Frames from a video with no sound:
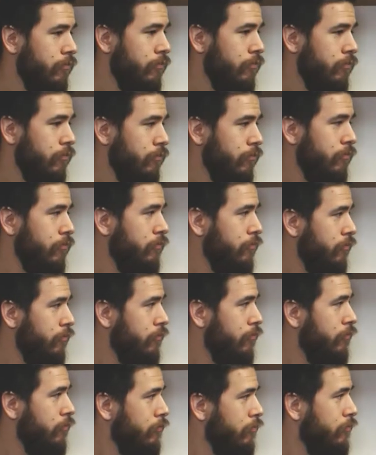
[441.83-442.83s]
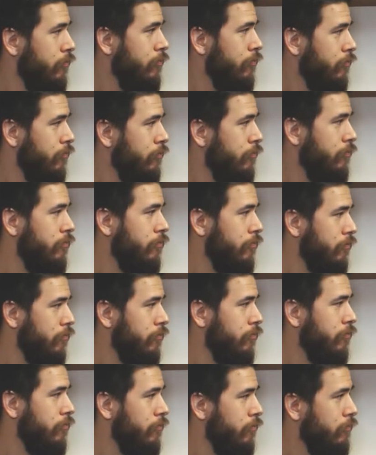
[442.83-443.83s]

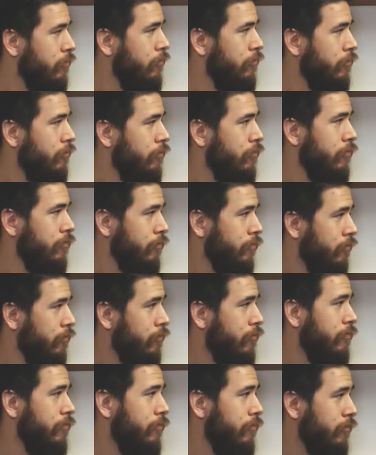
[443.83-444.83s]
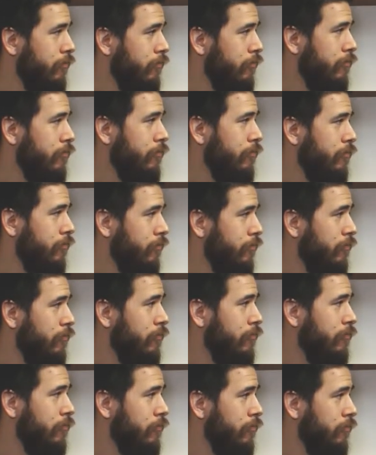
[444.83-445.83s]

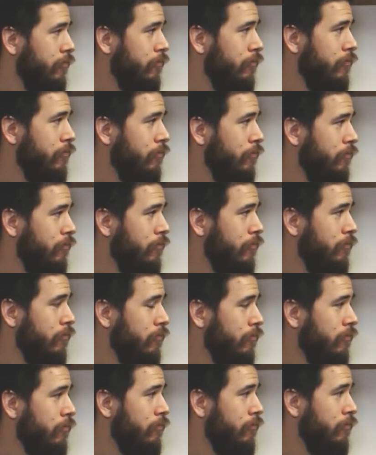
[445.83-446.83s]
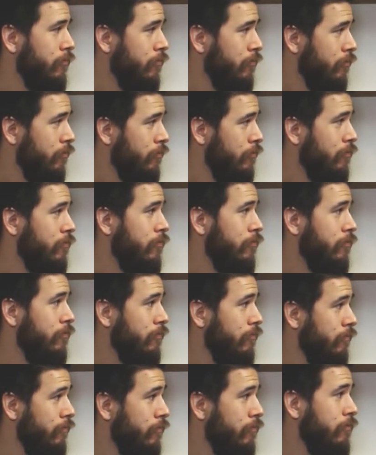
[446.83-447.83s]

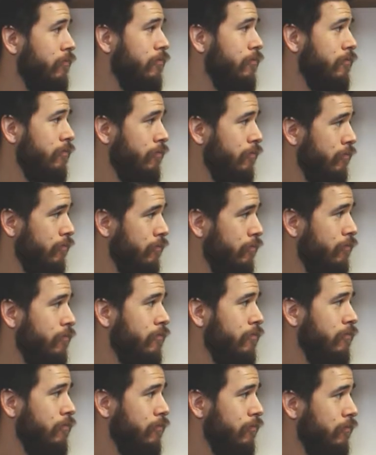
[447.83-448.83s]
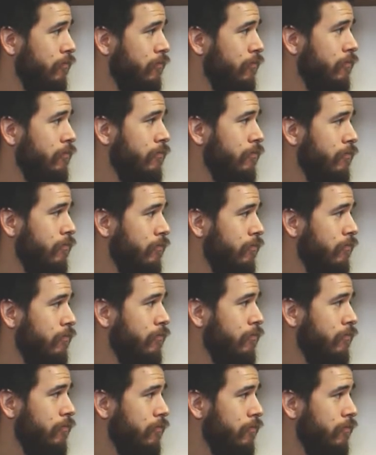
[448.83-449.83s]
No words are spoken by the person on screen.